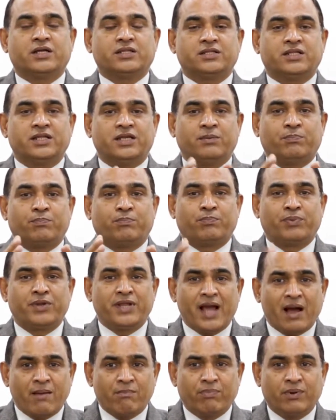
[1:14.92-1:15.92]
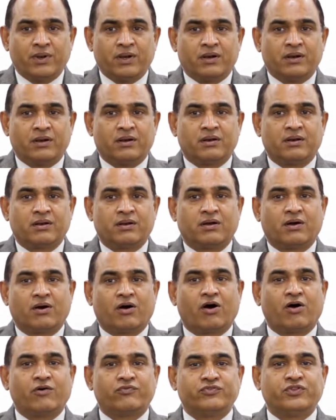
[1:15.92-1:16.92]
the preamble
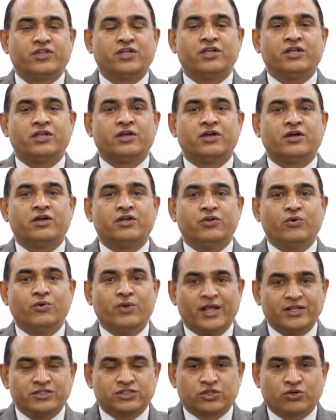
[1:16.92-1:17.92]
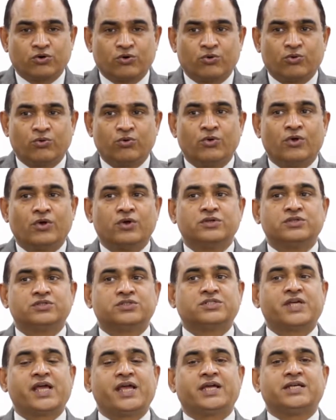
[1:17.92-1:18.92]
of the UNESCO
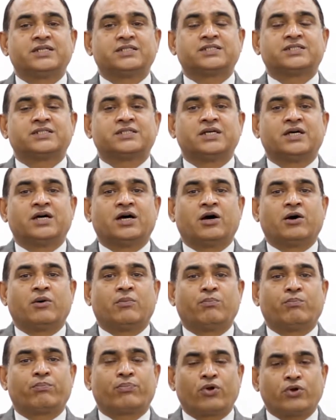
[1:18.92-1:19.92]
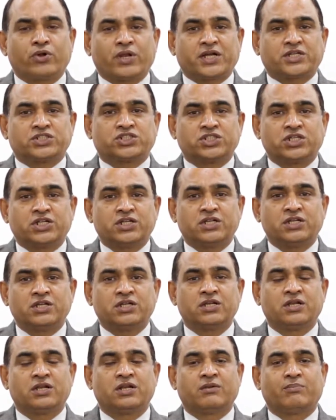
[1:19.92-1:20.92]
says protection,
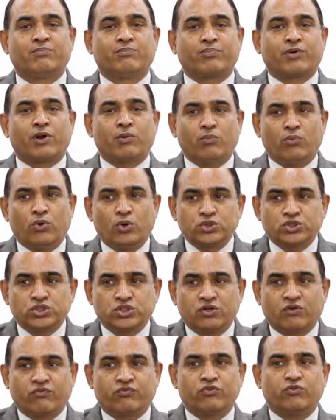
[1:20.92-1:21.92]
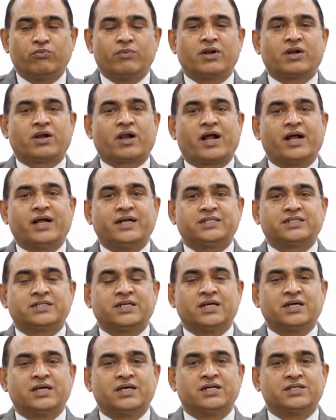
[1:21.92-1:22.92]
promotion of human rights
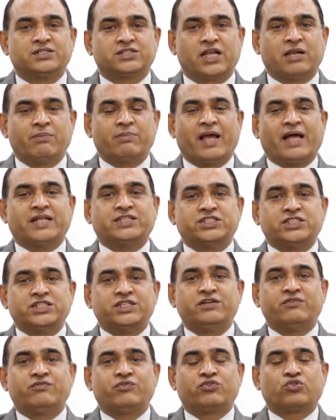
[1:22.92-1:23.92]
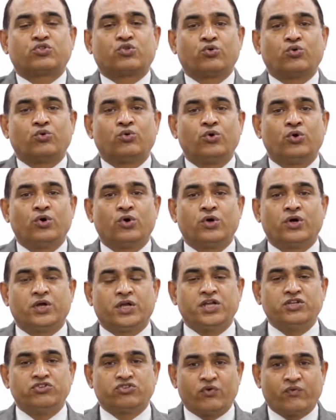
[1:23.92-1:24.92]
shall be achieved through
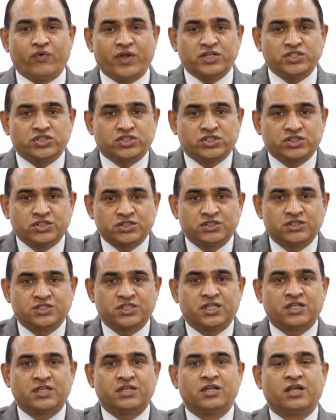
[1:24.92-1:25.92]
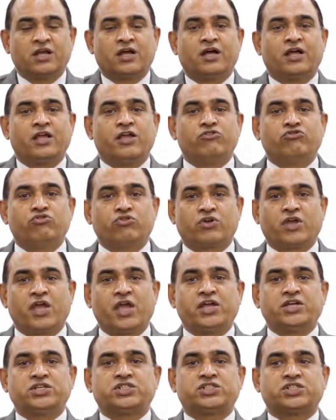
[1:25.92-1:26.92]
interventions in
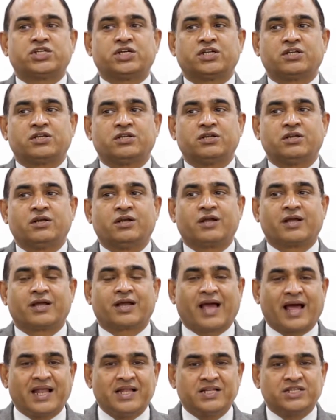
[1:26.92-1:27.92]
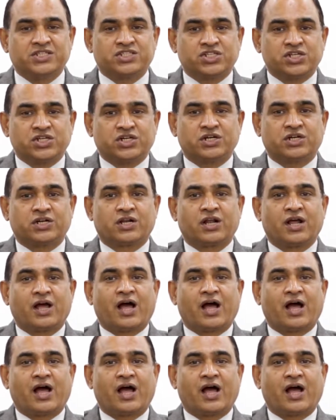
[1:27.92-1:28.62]
education, culture